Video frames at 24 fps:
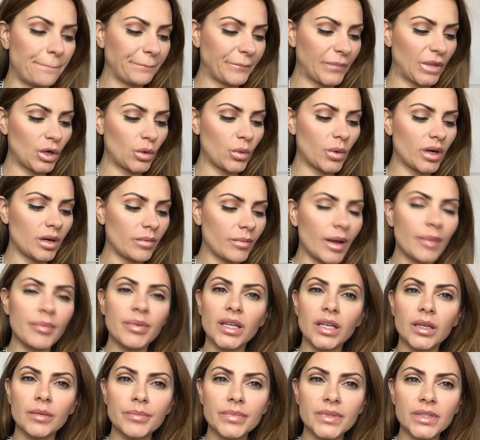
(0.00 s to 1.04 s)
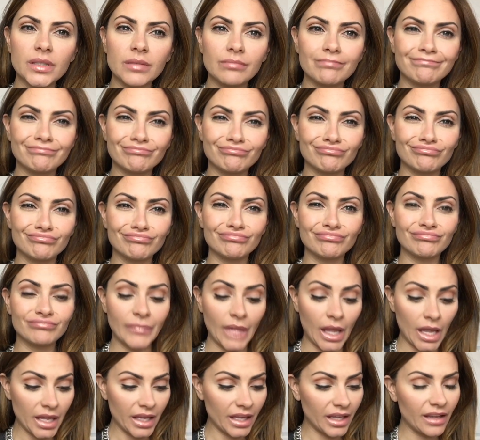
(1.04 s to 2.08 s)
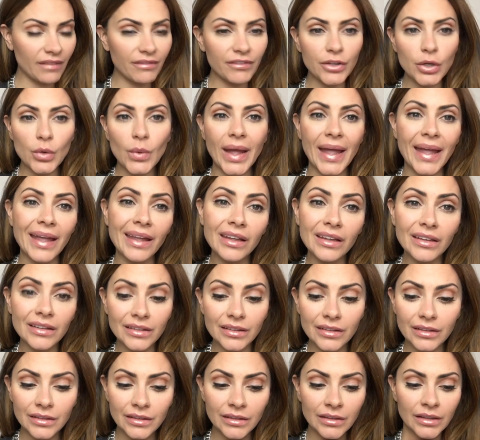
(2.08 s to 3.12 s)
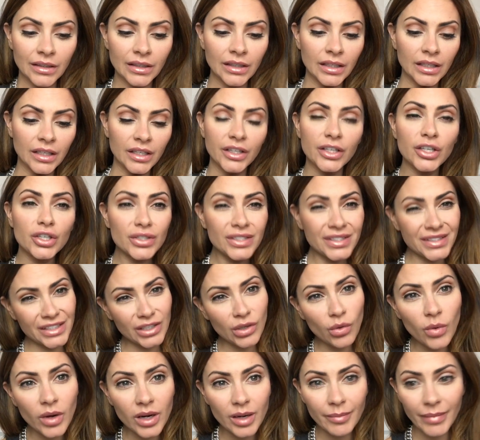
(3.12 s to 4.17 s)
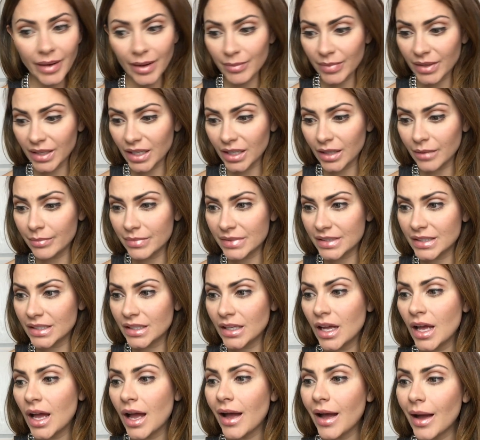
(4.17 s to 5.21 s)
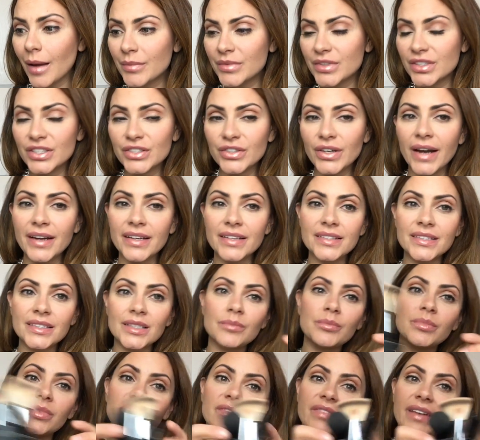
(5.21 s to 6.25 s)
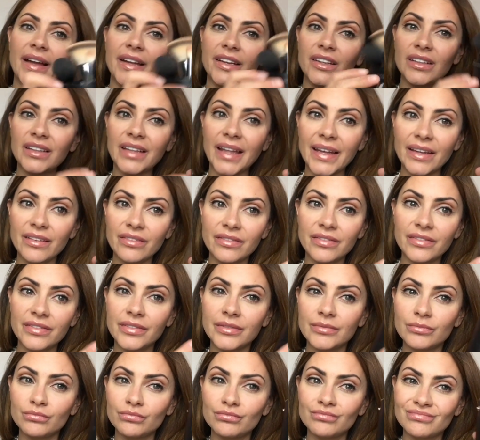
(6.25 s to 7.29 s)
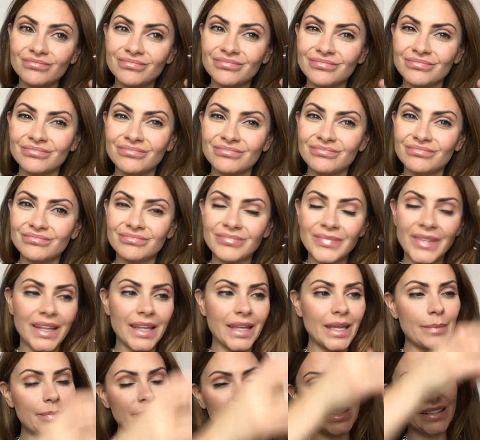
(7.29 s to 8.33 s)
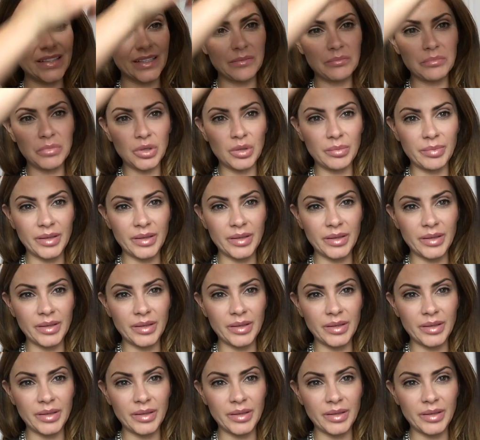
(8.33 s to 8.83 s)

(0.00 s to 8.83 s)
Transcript: you're one of my peeps. If you ain't, you're still one of my peeps. I'm just trying to simplify your life. Keep it simple,